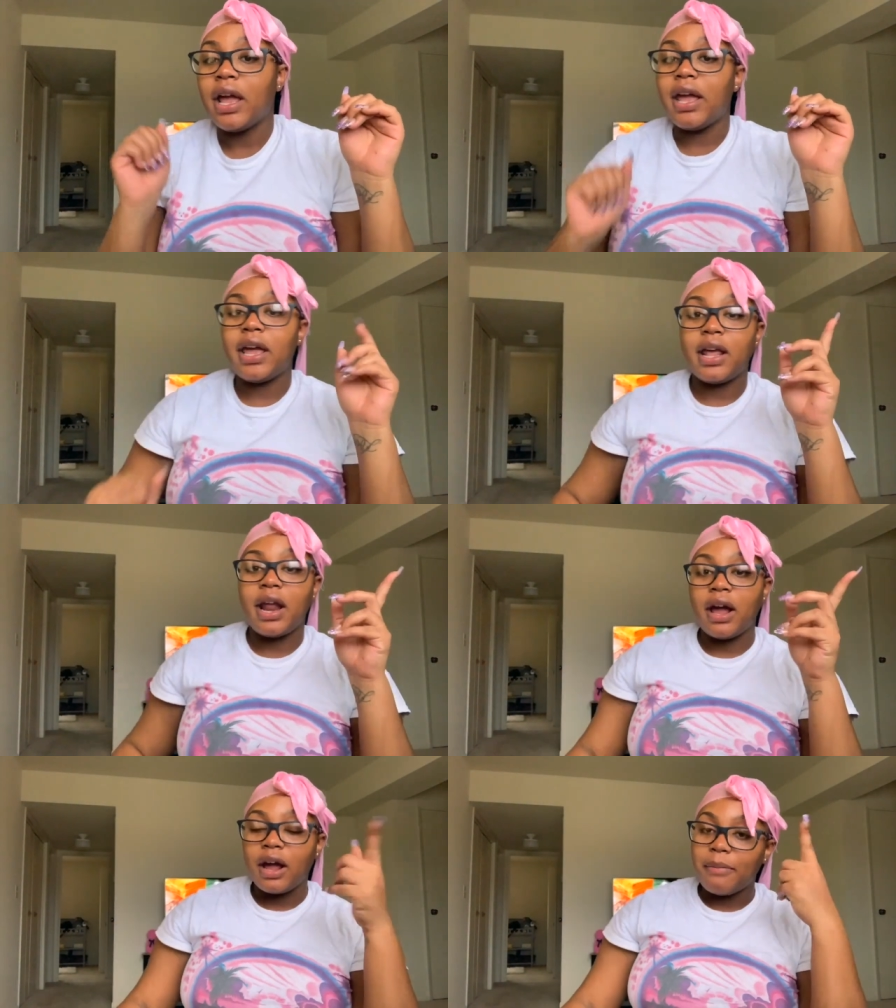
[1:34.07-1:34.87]
And
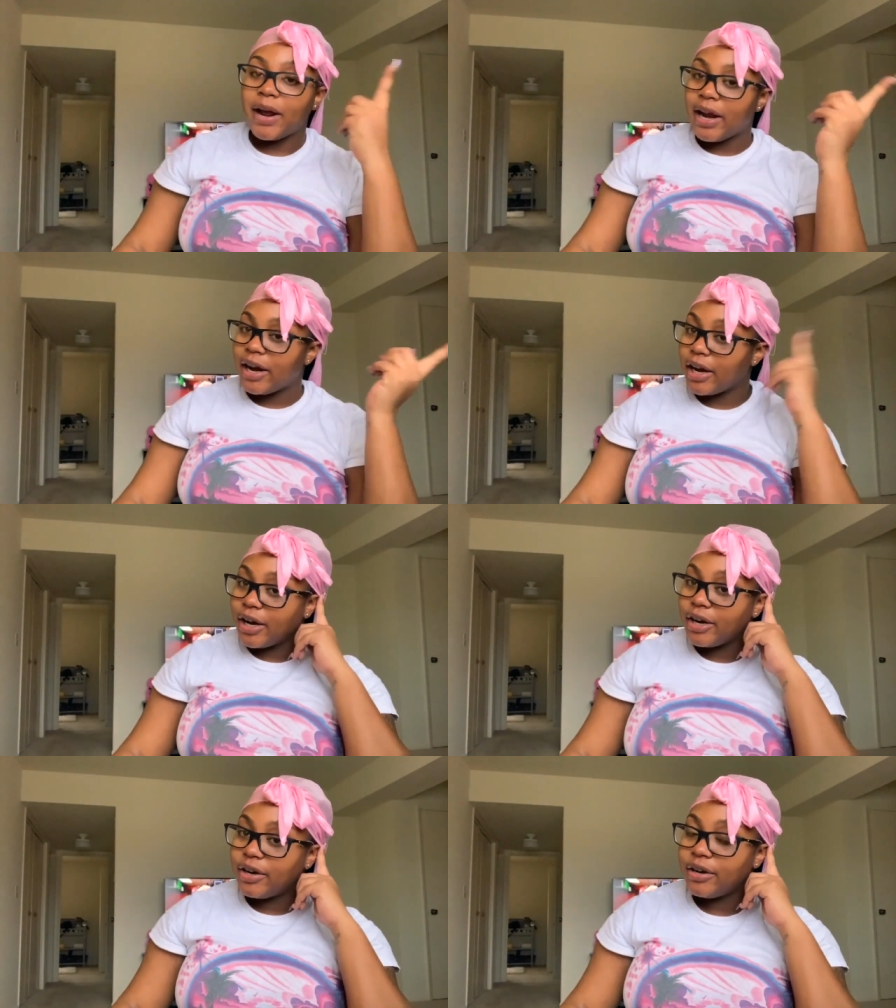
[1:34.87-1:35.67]
I got my
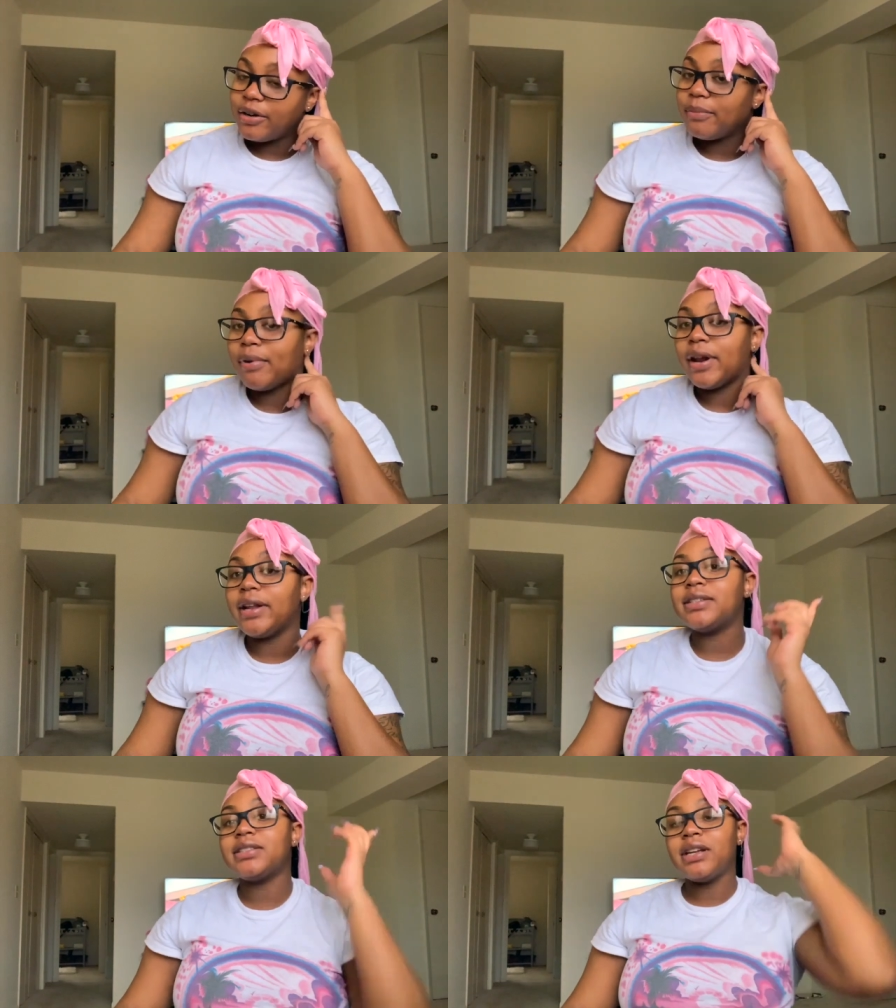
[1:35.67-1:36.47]
hair
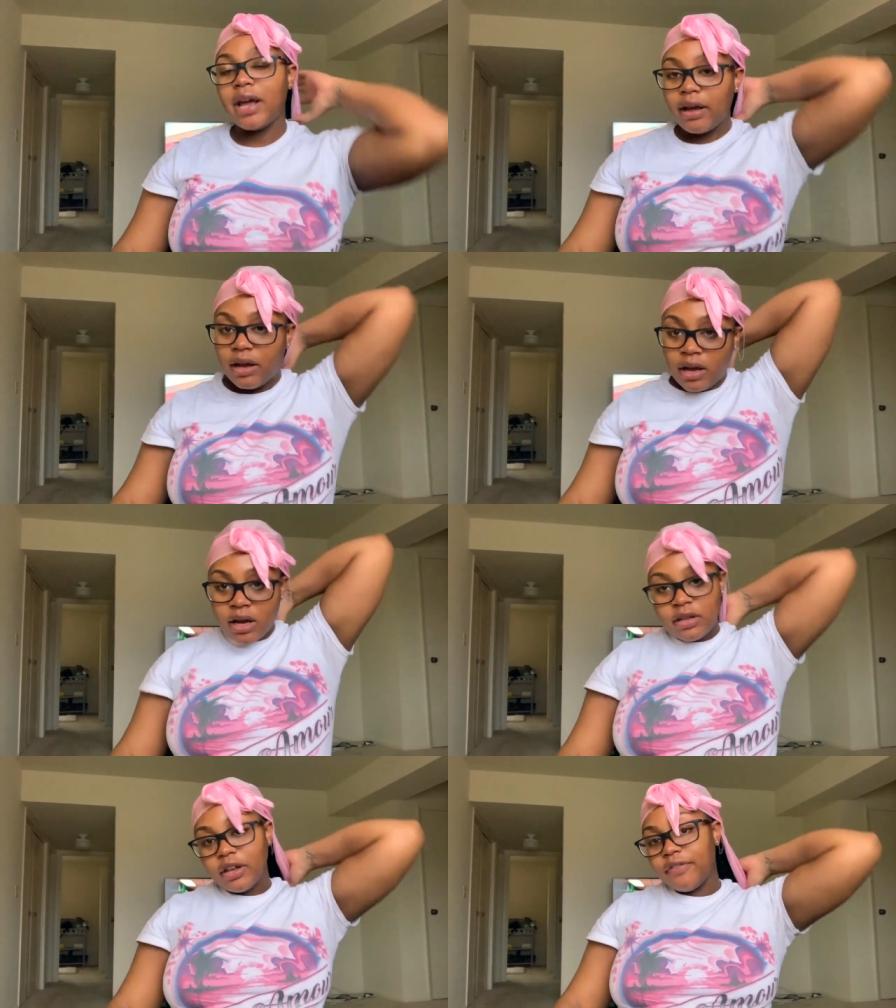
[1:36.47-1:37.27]
braided today.
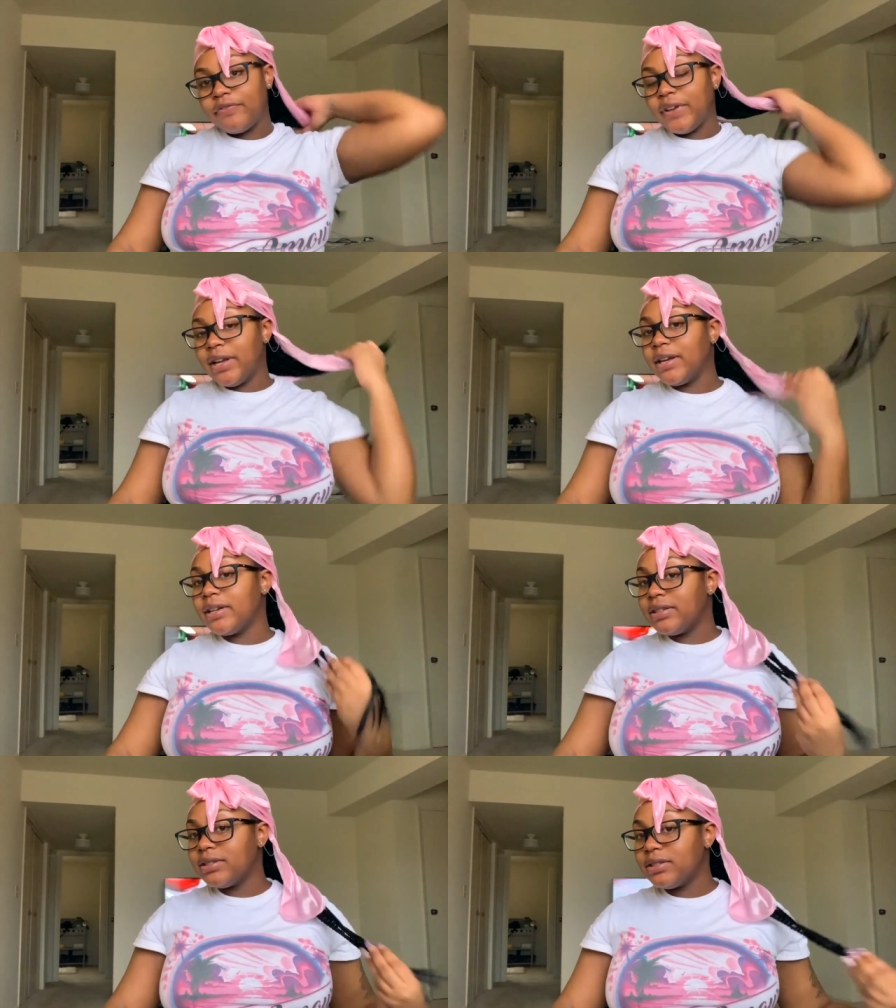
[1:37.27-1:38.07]
They're
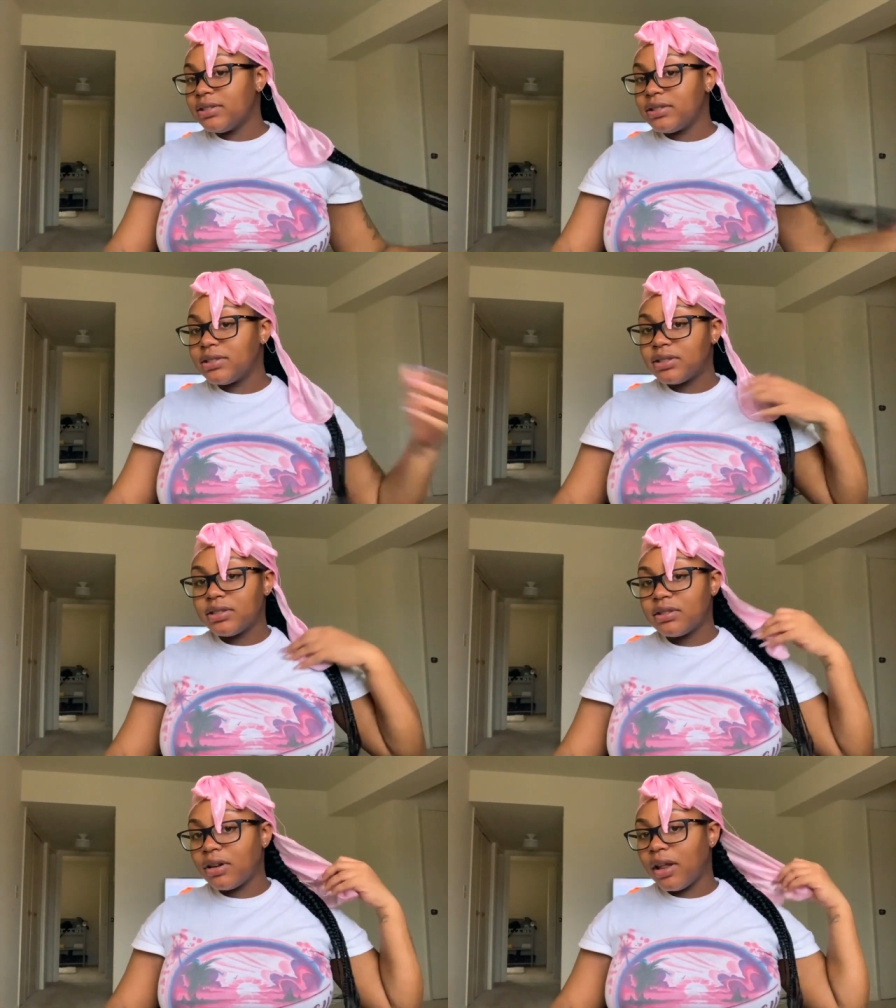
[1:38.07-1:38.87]
feed-ins,
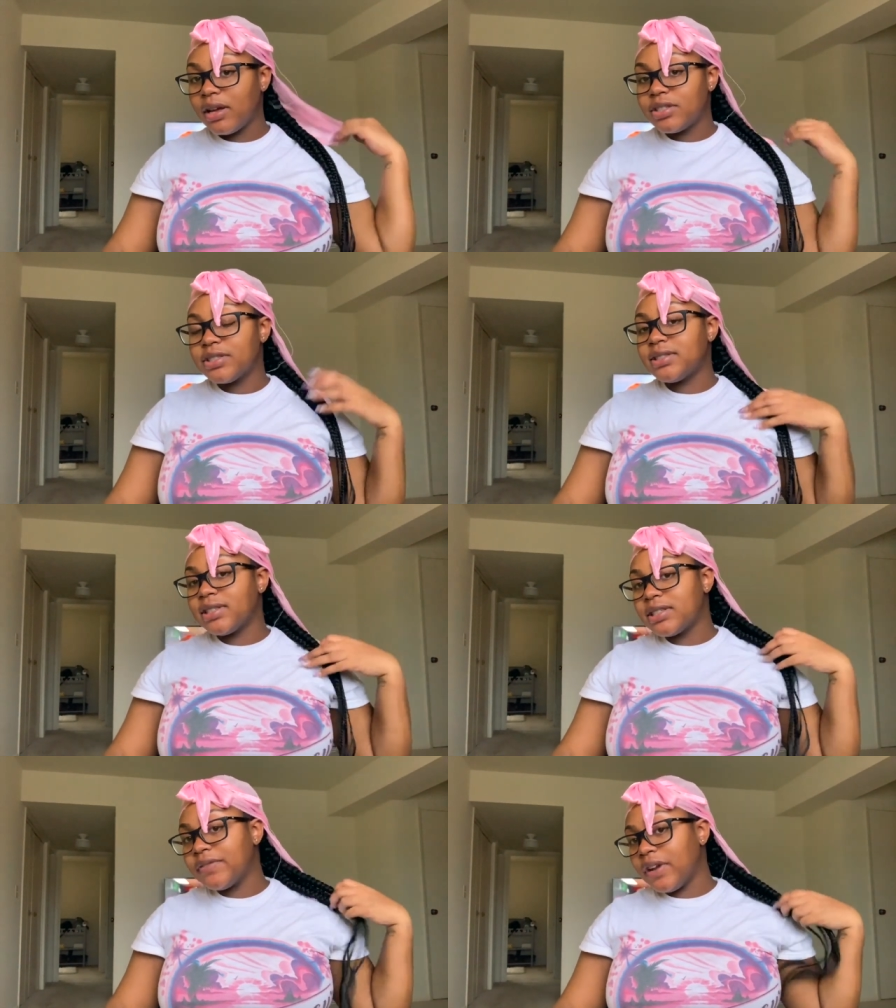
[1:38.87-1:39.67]
they're like just
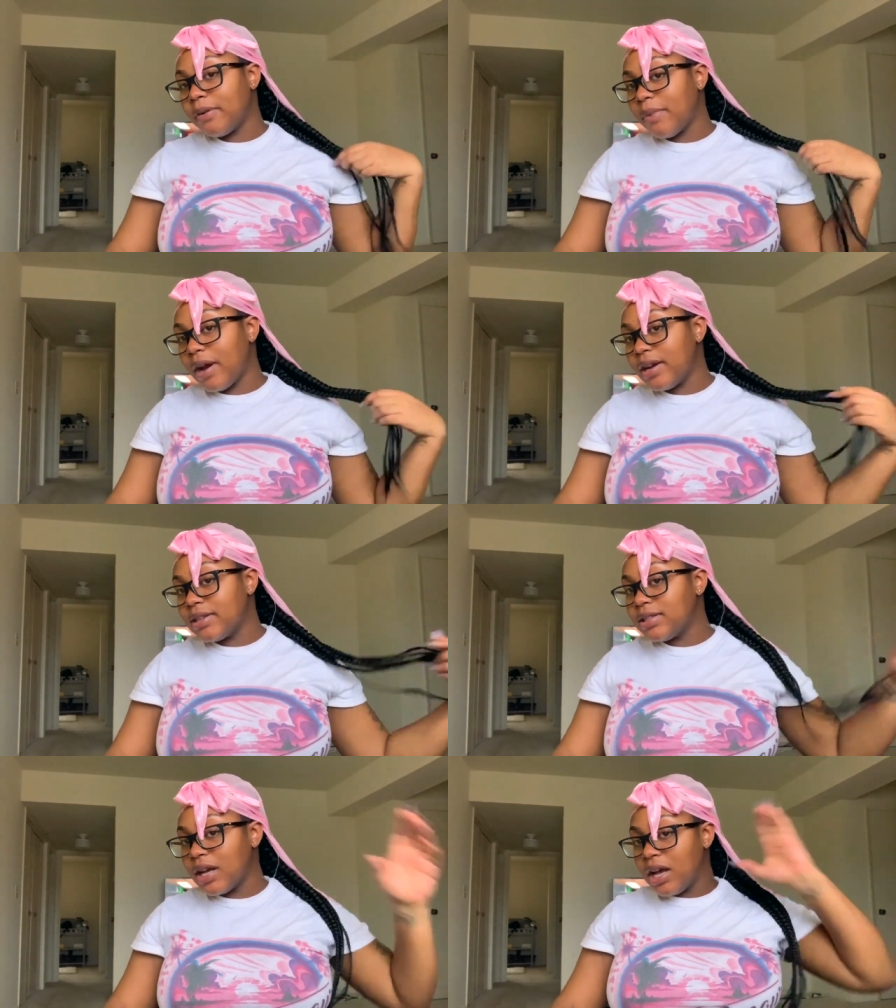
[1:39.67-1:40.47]
6 feed-in
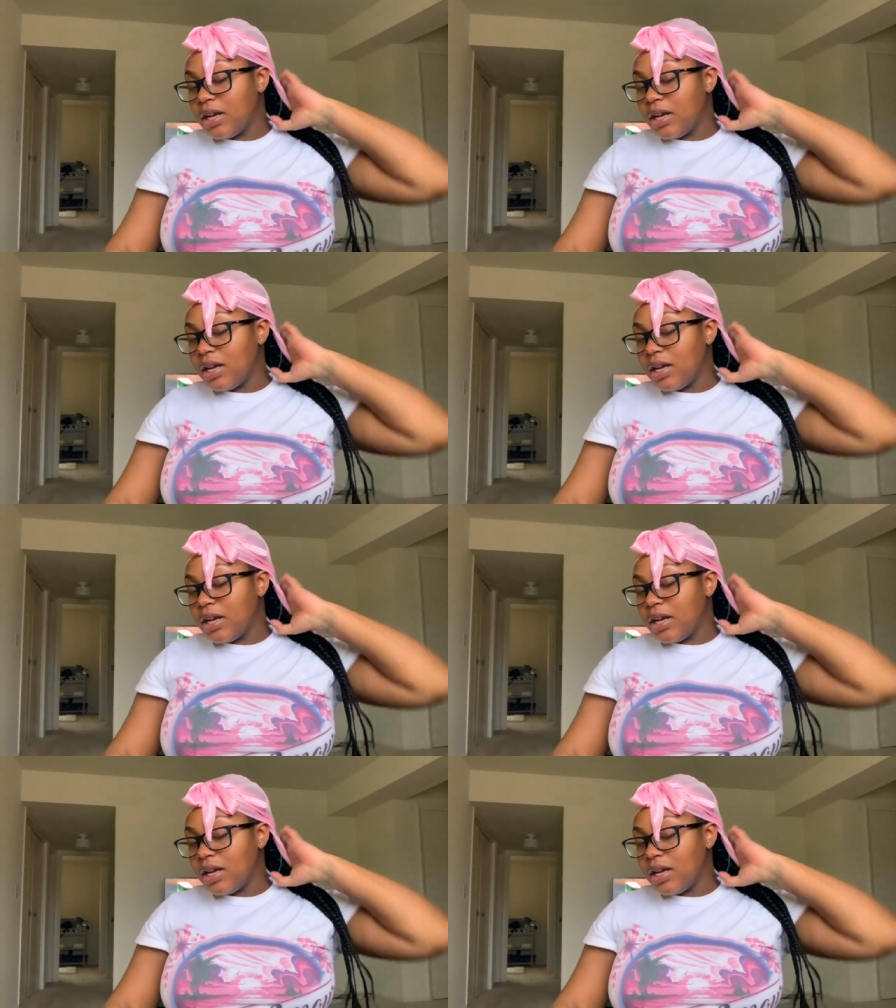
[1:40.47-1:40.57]
braids.